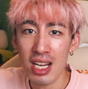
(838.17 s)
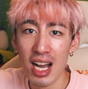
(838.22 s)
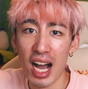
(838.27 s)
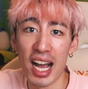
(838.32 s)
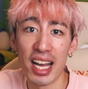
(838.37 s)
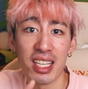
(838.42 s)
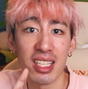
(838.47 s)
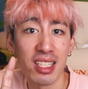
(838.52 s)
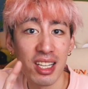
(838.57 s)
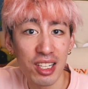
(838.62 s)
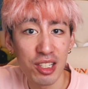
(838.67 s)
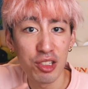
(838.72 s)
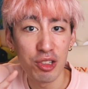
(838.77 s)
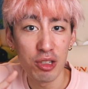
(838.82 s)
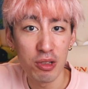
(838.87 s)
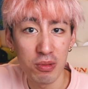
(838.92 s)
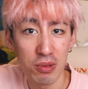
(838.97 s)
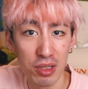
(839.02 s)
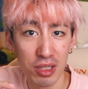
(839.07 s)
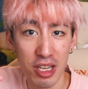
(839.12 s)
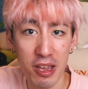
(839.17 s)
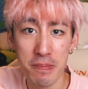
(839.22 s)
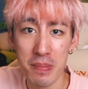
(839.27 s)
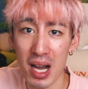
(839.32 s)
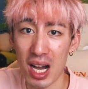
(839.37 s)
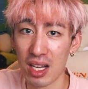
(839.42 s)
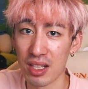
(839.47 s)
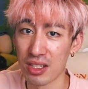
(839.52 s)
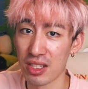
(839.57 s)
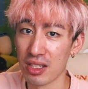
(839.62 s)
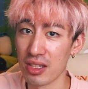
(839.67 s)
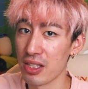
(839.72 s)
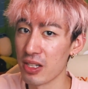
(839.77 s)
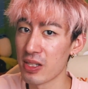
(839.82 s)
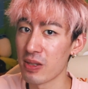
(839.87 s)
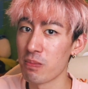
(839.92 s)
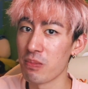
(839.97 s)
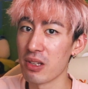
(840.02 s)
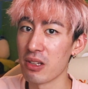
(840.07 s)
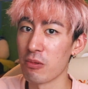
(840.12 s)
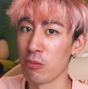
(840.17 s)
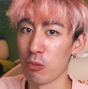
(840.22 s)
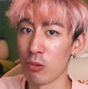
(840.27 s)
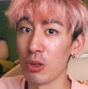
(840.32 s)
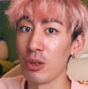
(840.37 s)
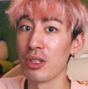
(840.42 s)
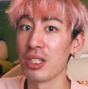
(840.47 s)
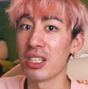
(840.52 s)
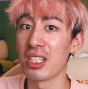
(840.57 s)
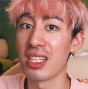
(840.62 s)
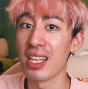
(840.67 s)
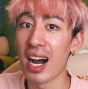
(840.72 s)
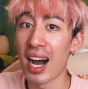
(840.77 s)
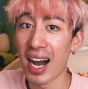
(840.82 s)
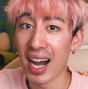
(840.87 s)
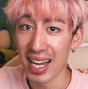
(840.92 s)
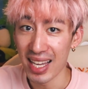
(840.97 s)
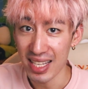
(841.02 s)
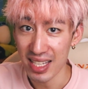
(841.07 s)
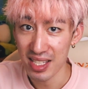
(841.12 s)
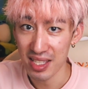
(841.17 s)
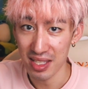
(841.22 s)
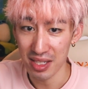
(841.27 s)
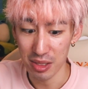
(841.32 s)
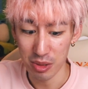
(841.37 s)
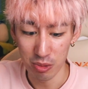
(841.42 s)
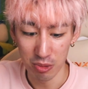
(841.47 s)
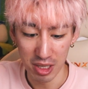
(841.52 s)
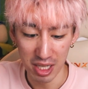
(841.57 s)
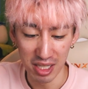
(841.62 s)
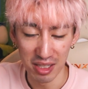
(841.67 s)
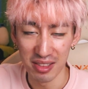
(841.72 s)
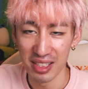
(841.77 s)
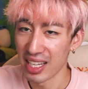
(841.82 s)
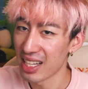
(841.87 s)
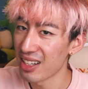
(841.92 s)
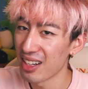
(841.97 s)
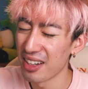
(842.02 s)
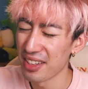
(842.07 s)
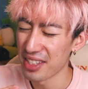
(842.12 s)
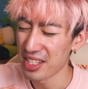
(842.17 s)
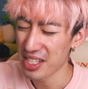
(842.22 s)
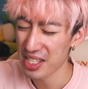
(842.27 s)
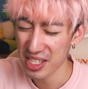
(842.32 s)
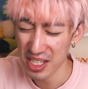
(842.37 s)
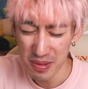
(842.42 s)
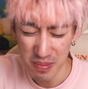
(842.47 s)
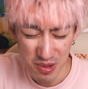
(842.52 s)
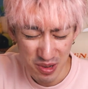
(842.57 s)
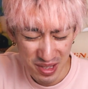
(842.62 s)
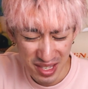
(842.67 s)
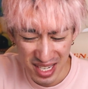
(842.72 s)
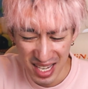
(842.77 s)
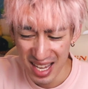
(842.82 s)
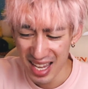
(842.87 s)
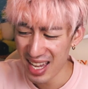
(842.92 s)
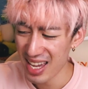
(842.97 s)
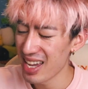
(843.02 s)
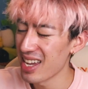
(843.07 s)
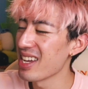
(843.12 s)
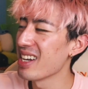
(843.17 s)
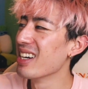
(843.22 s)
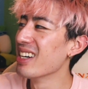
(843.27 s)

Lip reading: I can actually really imagine this being really good iced as well. On a summer day,